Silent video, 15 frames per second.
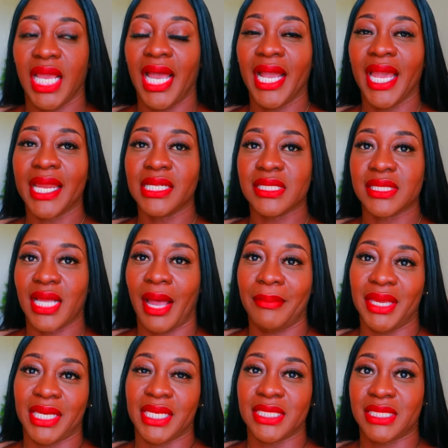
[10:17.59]
I got to
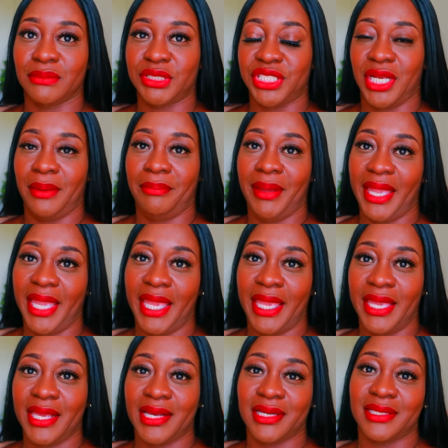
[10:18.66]
stop and get some
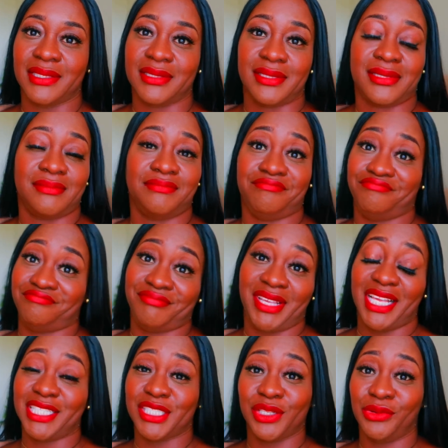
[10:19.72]
champagne because
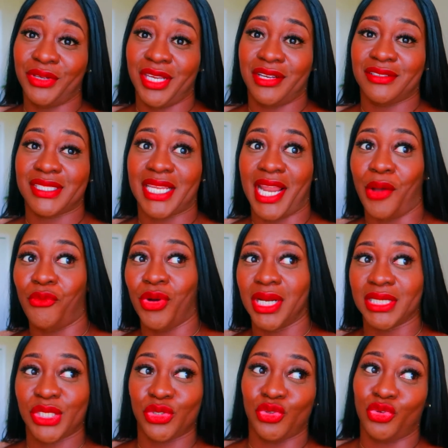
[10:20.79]
it's New Year's and I
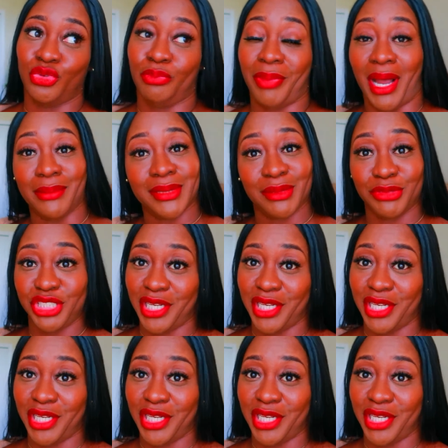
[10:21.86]
want to pop some